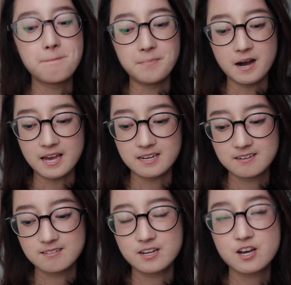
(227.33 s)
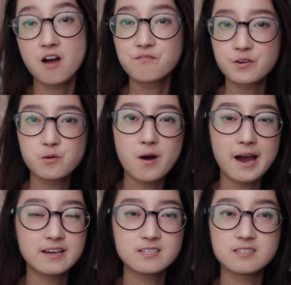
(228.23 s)
But
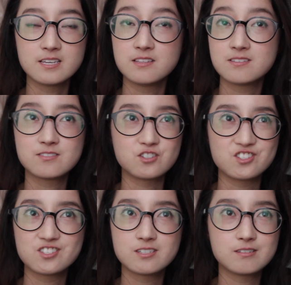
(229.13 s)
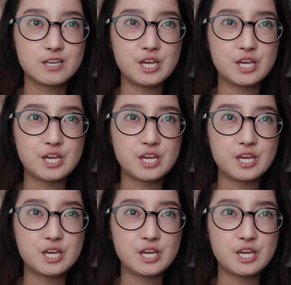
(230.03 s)
comfort-wise, it's just